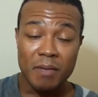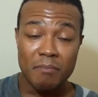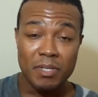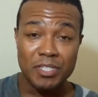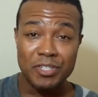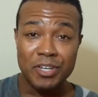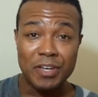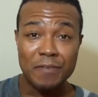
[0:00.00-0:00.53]

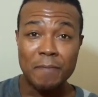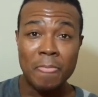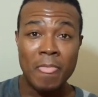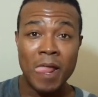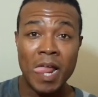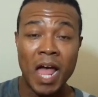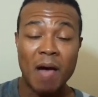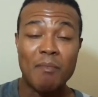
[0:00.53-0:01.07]
But you know,
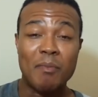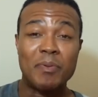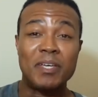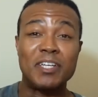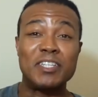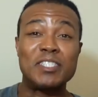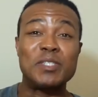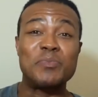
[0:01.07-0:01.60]
I'm going to be
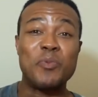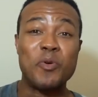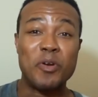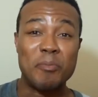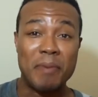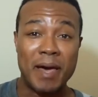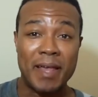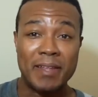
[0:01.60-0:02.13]
a good sport
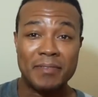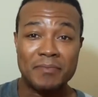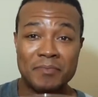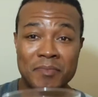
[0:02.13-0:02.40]
about it.